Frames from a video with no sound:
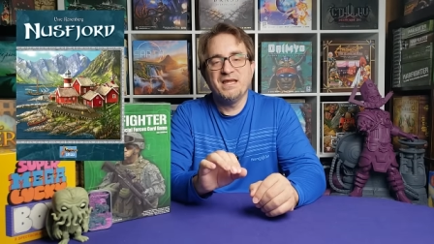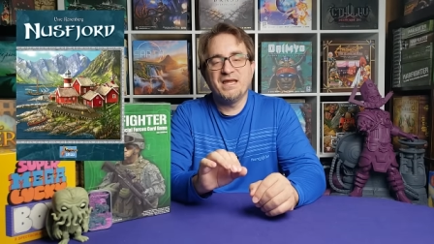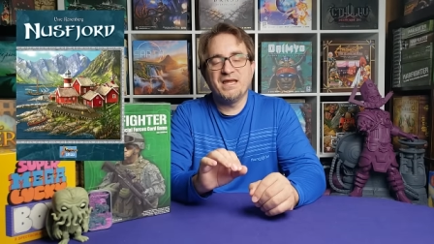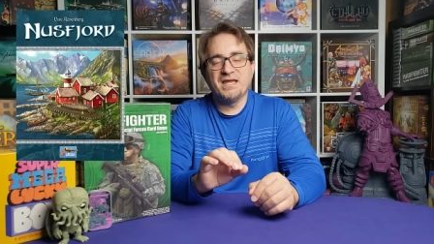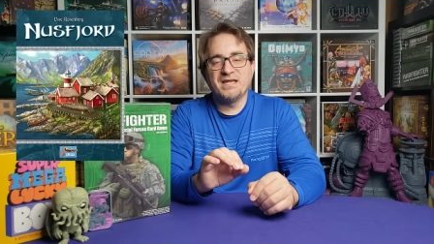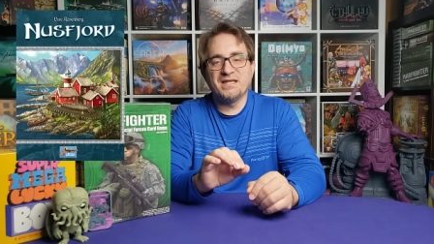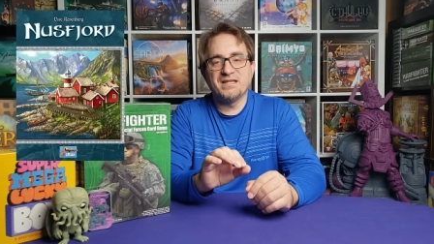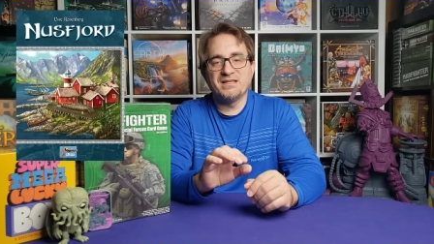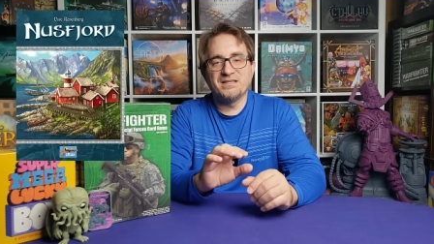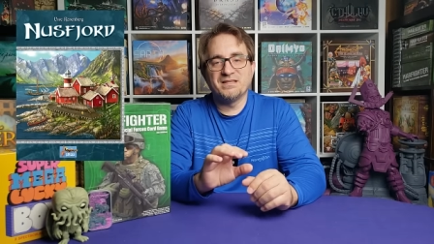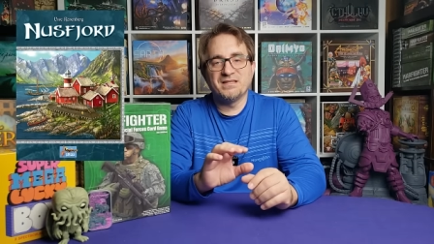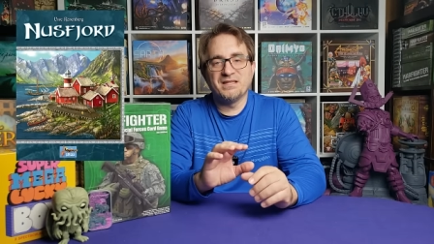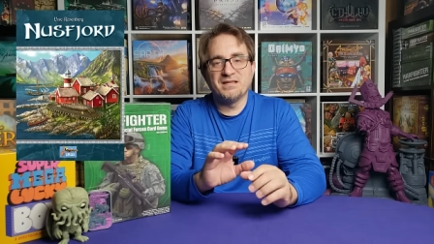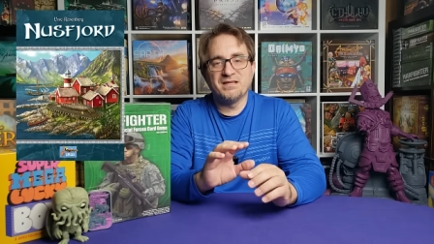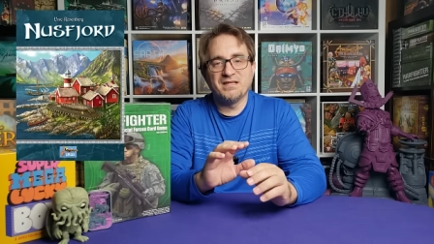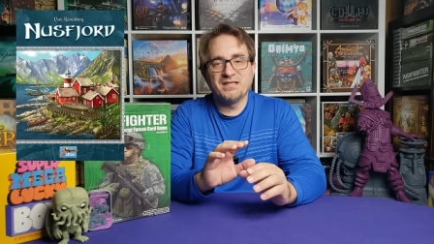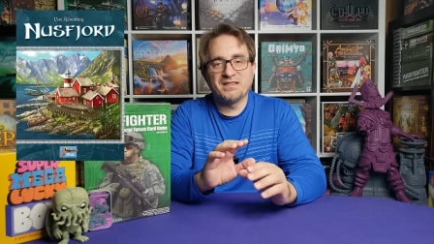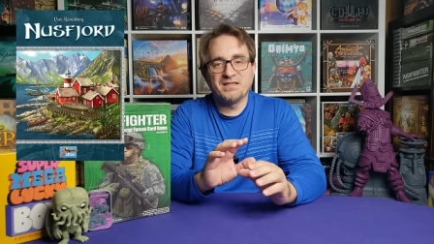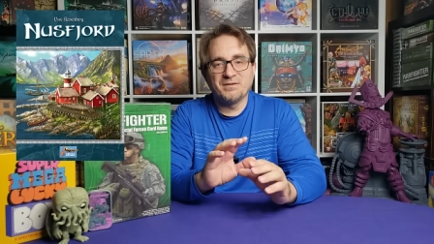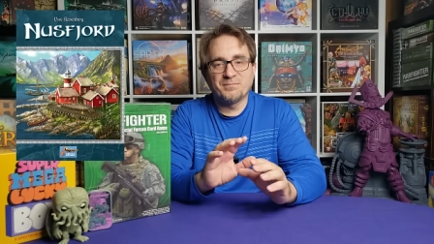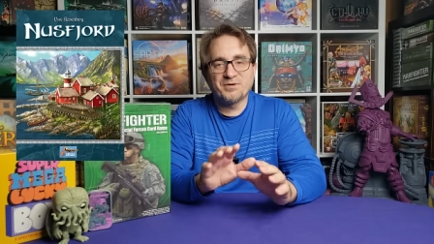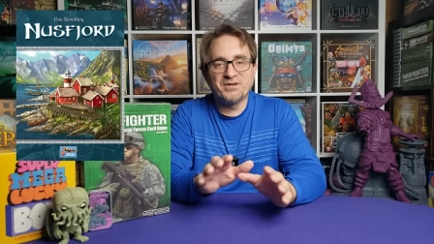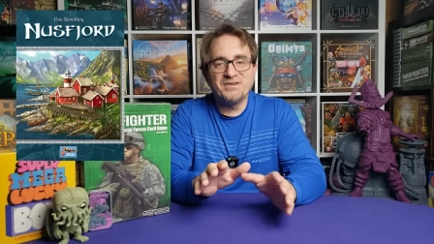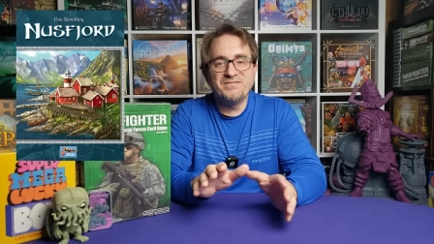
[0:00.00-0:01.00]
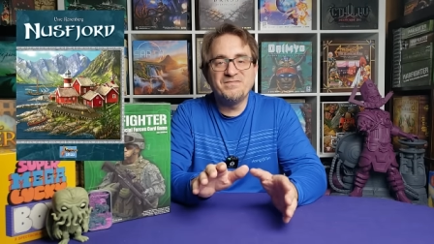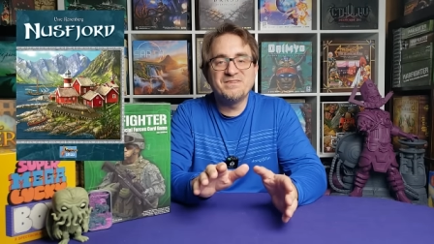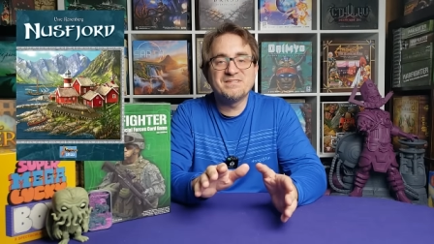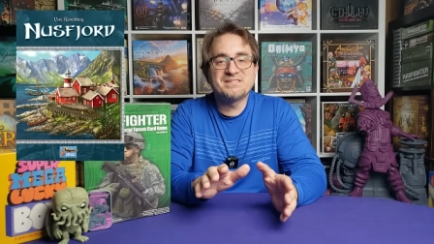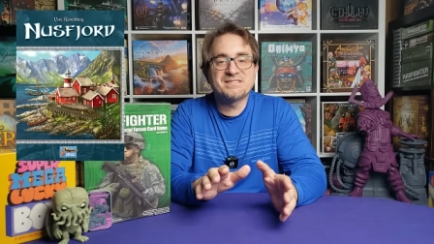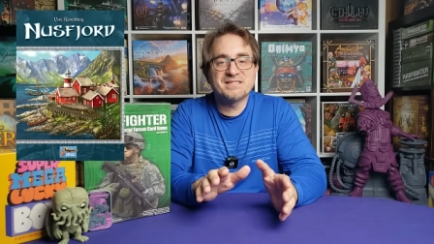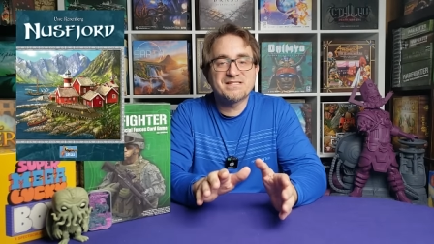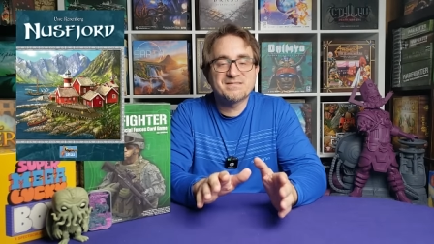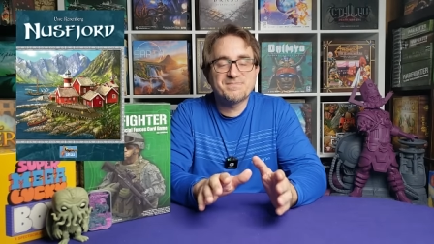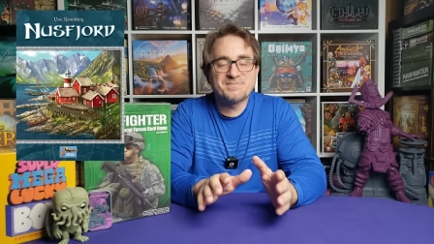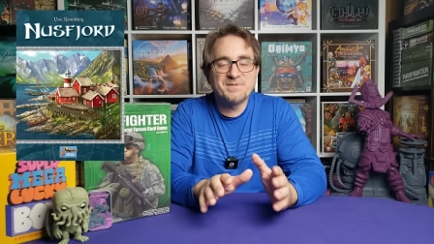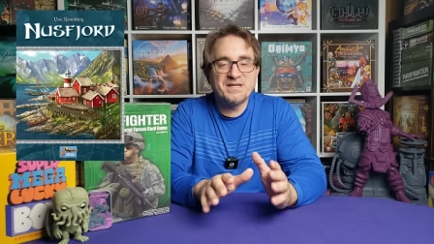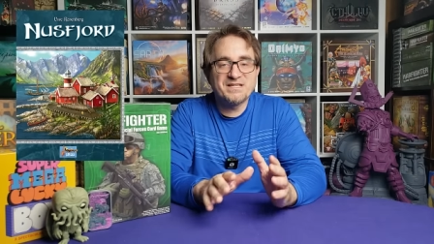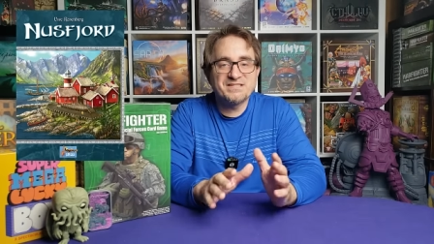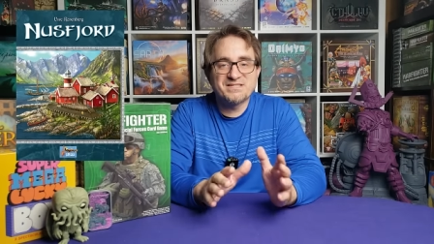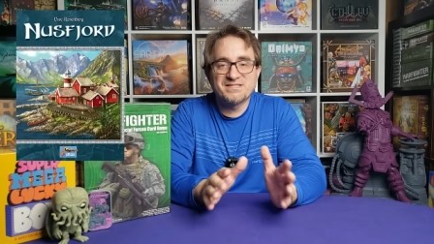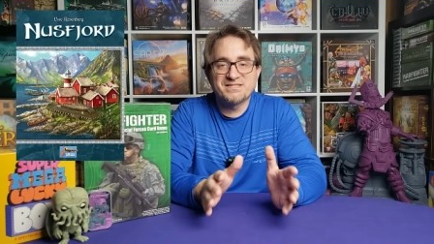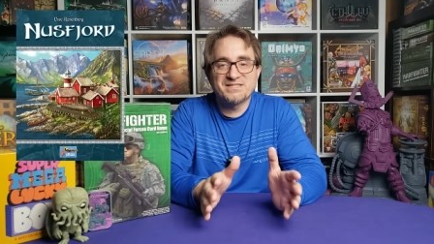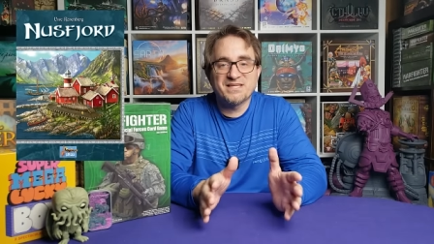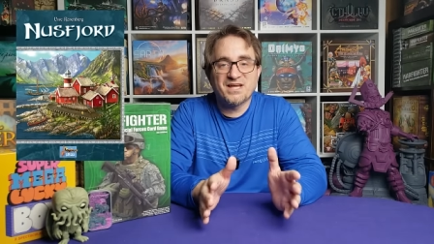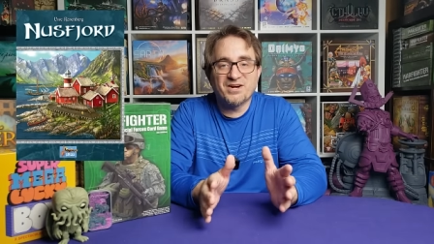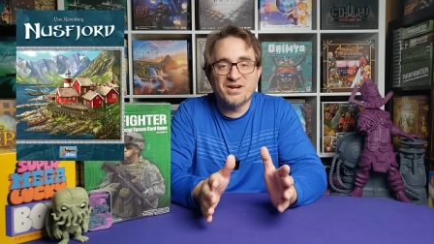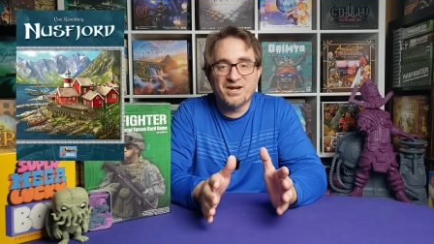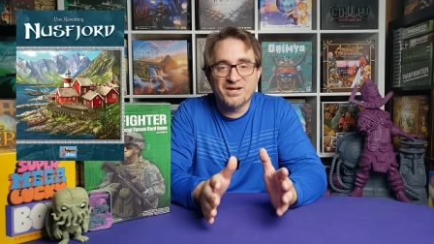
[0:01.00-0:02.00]
and the, the previous
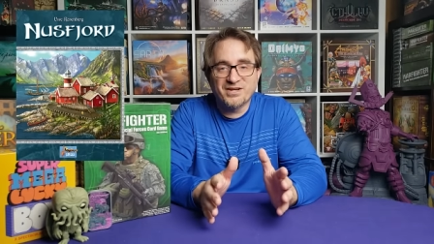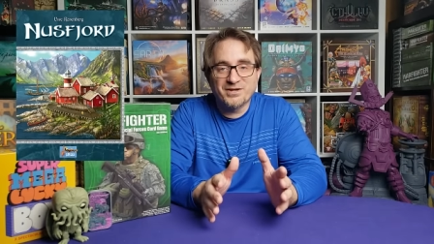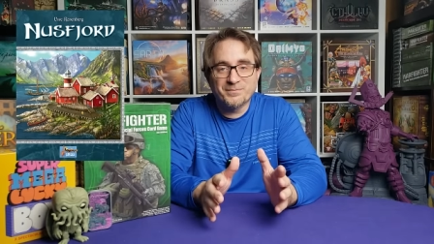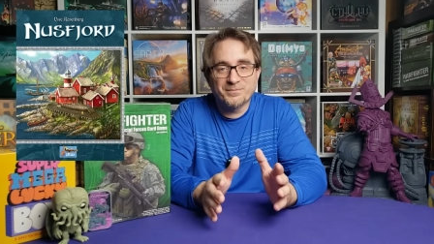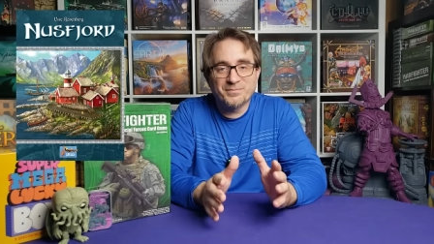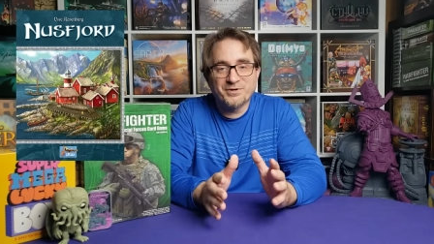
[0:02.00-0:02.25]
expansions that are out